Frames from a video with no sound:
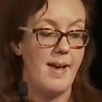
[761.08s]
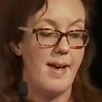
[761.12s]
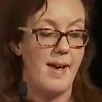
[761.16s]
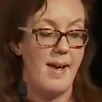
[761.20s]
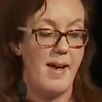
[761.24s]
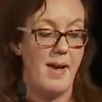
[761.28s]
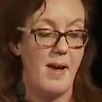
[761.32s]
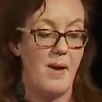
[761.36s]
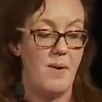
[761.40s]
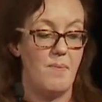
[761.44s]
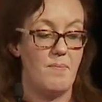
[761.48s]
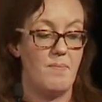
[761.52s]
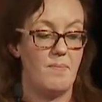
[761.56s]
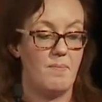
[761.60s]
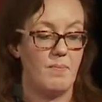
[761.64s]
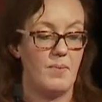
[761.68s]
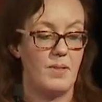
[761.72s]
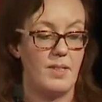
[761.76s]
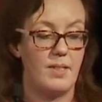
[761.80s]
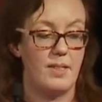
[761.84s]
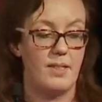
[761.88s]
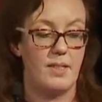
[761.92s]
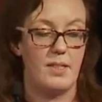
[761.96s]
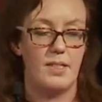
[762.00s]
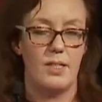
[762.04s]
Um,
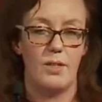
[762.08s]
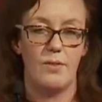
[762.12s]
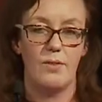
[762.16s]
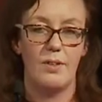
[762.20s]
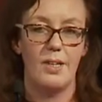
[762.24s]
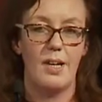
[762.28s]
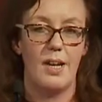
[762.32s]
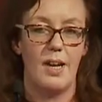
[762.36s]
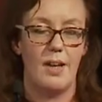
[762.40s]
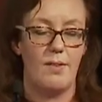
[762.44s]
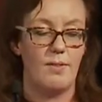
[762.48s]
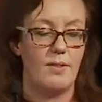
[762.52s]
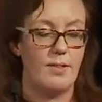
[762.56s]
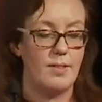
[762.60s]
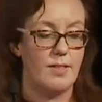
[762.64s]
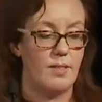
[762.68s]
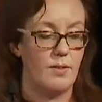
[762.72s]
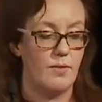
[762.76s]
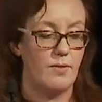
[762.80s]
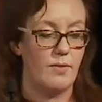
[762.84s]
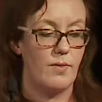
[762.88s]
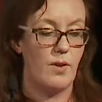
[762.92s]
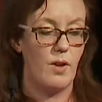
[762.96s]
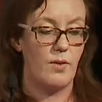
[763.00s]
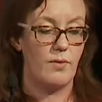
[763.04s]
the, the, different levels
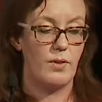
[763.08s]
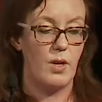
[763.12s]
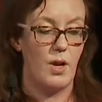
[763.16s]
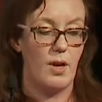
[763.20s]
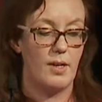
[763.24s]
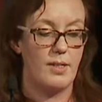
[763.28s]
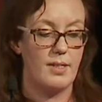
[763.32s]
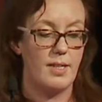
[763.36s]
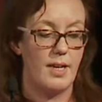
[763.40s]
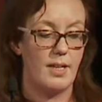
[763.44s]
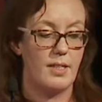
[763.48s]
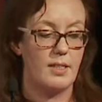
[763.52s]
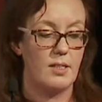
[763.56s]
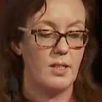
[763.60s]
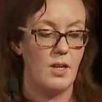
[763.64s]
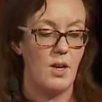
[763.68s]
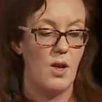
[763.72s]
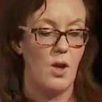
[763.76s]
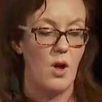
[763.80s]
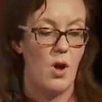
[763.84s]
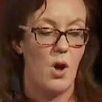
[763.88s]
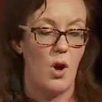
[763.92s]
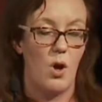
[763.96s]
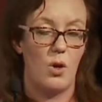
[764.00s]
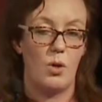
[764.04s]
of, of, contact
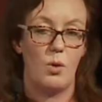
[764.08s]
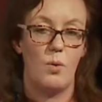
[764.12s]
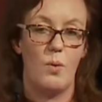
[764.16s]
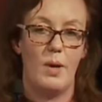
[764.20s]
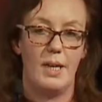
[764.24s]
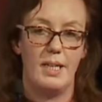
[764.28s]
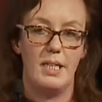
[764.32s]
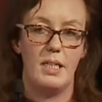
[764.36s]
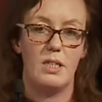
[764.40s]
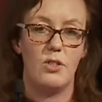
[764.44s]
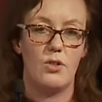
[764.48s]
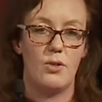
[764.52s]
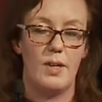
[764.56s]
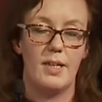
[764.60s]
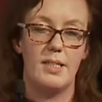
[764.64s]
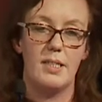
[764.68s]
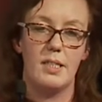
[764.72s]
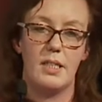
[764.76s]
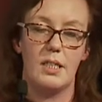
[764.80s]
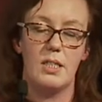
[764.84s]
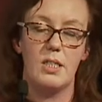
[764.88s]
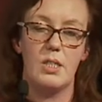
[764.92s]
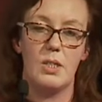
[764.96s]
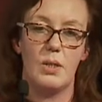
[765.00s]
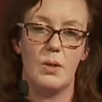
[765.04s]
are quite
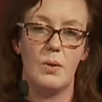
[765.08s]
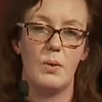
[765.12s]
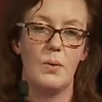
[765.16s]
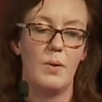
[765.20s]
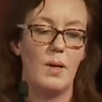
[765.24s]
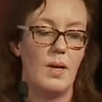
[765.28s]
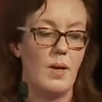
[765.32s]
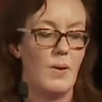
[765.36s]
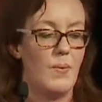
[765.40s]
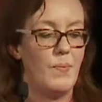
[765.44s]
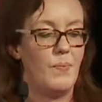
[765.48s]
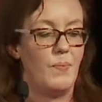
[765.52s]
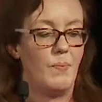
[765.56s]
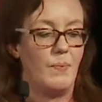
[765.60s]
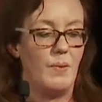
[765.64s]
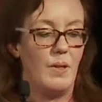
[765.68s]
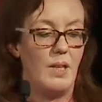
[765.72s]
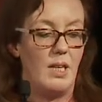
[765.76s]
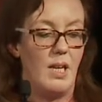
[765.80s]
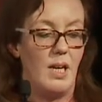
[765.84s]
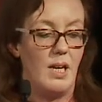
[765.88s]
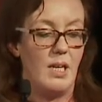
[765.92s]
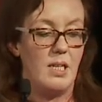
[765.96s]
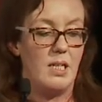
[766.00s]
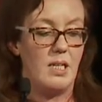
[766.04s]
interesting too.
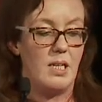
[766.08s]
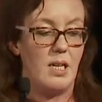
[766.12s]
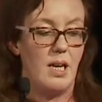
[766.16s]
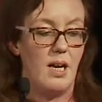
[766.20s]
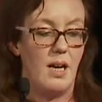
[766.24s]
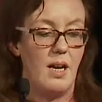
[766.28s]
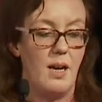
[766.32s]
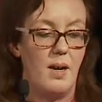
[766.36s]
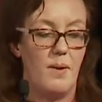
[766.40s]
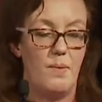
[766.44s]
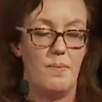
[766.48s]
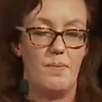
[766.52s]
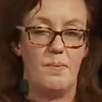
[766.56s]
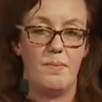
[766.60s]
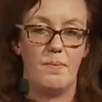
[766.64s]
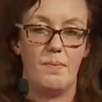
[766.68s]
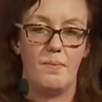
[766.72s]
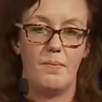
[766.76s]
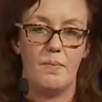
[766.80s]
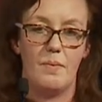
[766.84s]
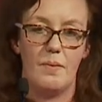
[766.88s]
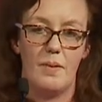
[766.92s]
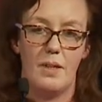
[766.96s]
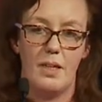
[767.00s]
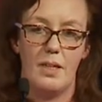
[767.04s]
That um,
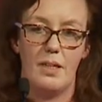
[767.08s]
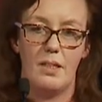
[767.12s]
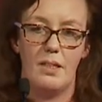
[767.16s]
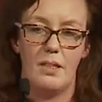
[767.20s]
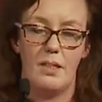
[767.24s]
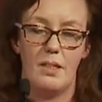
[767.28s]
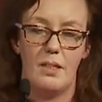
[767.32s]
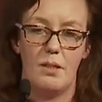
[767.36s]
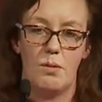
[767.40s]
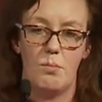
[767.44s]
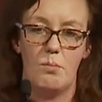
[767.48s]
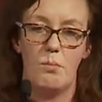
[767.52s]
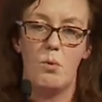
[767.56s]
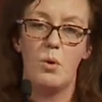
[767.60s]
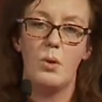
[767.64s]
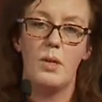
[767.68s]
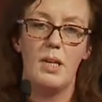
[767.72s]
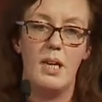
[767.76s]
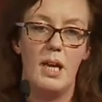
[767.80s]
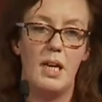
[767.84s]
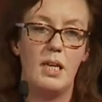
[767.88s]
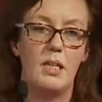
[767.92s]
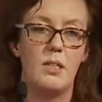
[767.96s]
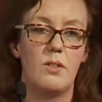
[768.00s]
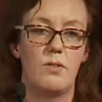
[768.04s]
in the more
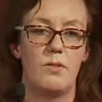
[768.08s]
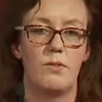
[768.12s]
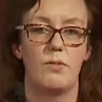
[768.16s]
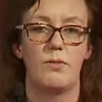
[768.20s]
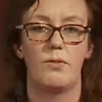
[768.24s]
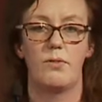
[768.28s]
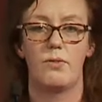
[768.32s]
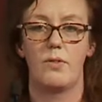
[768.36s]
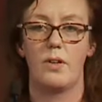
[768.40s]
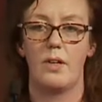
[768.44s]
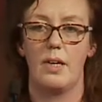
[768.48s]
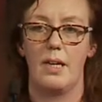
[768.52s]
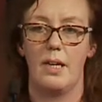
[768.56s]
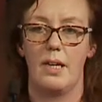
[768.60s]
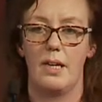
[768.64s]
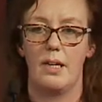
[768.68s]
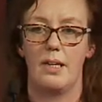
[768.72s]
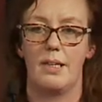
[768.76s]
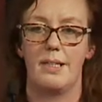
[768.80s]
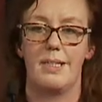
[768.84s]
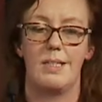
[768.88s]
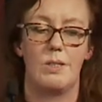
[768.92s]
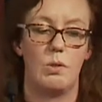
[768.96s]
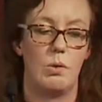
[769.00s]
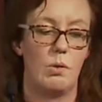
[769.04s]
negative
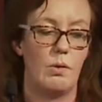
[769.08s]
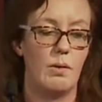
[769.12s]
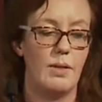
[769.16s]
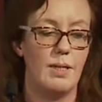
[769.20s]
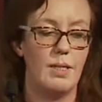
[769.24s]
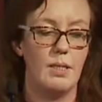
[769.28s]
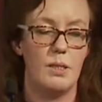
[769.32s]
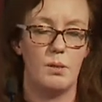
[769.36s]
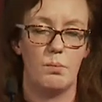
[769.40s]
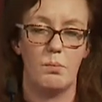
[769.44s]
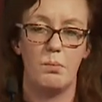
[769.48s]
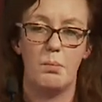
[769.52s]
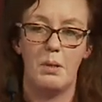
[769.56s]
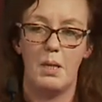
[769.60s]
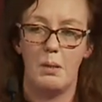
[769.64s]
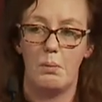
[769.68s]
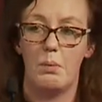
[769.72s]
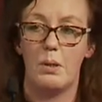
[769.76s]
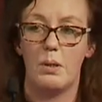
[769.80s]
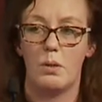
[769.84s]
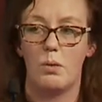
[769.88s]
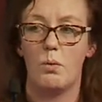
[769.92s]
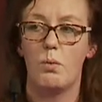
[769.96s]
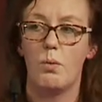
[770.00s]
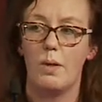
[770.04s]
uh, stories,
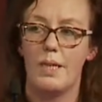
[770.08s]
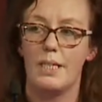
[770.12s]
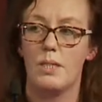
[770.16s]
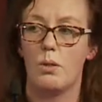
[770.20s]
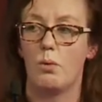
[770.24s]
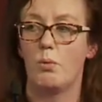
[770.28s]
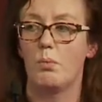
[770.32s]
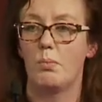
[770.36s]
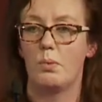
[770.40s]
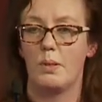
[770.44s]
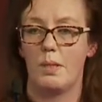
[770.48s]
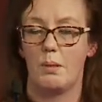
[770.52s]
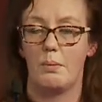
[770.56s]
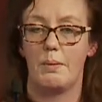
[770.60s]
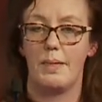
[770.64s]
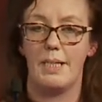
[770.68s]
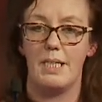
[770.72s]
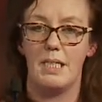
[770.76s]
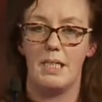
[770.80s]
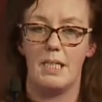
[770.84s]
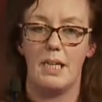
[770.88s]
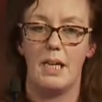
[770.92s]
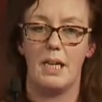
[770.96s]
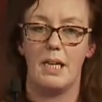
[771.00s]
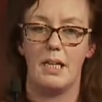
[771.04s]
people are quite open
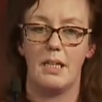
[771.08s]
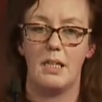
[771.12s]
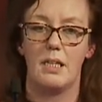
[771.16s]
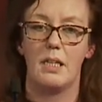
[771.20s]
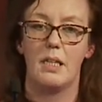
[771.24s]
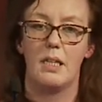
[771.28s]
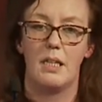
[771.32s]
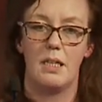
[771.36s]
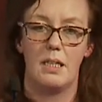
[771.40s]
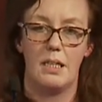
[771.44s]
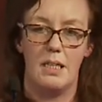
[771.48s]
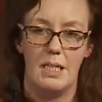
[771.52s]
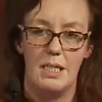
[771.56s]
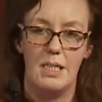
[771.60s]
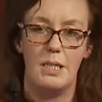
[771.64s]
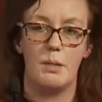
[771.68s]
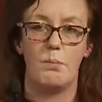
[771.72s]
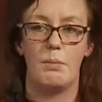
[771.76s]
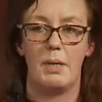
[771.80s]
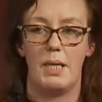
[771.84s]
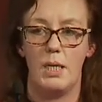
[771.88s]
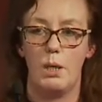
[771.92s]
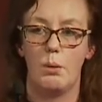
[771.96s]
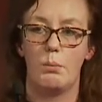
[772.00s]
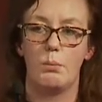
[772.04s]
about saying, This is
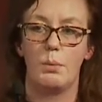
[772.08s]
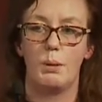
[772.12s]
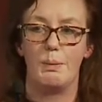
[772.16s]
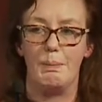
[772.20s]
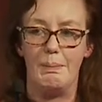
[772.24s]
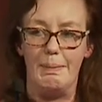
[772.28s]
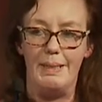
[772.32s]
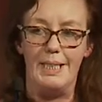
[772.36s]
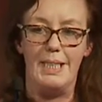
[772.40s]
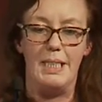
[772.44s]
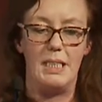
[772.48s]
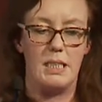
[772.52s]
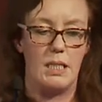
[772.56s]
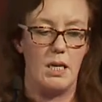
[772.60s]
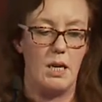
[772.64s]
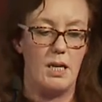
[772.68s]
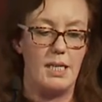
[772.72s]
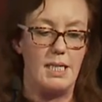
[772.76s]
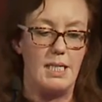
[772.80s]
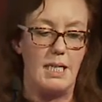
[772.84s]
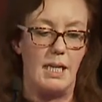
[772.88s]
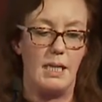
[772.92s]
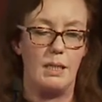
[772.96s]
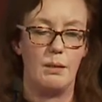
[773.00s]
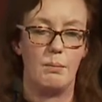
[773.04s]
my number, please
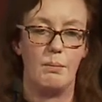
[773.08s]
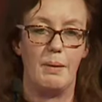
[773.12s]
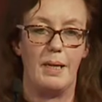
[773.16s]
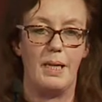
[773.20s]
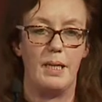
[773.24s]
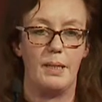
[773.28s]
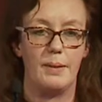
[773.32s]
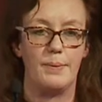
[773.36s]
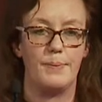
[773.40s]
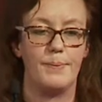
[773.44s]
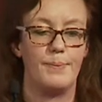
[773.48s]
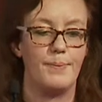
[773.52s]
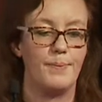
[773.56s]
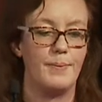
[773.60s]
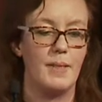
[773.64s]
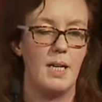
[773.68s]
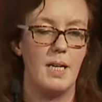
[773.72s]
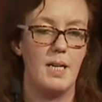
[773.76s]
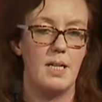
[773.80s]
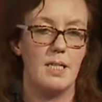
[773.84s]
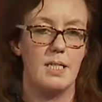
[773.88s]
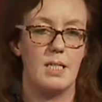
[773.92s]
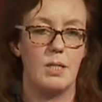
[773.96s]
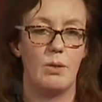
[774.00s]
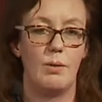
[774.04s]
contact me.
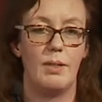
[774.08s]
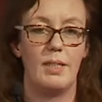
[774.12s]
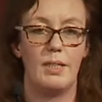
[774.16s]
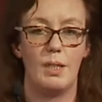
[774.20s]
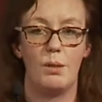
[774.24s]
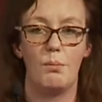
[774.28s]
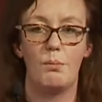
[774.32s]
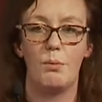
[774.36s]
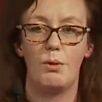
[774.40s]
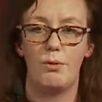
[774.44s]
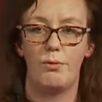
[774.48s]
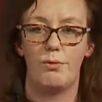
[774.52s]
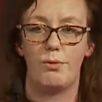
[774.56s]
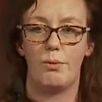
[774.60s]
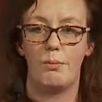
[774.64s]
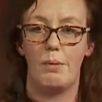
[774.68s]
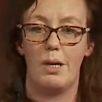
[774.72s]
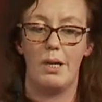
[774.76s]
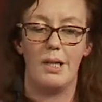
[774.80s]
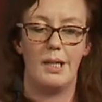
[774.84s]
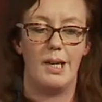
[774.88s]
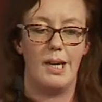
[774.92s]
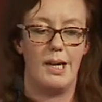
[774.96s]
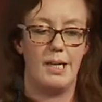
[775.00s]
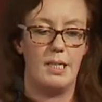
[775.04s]
So it can move from
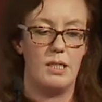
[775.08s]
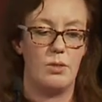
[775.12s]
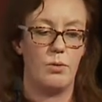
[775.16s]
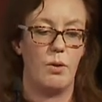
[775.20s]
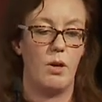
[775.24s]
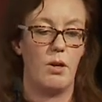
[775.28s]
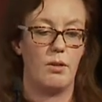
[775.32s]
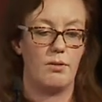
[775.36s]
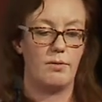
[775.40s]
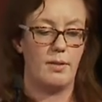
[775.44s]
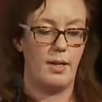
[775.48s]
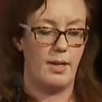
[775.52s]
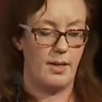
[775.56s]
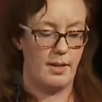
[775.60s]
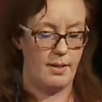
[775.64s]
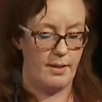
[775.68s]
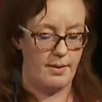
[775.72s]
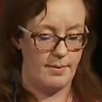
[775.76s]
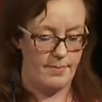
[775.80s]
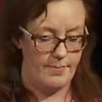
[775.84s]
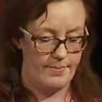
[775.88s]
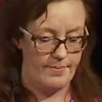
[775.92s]
online to offline.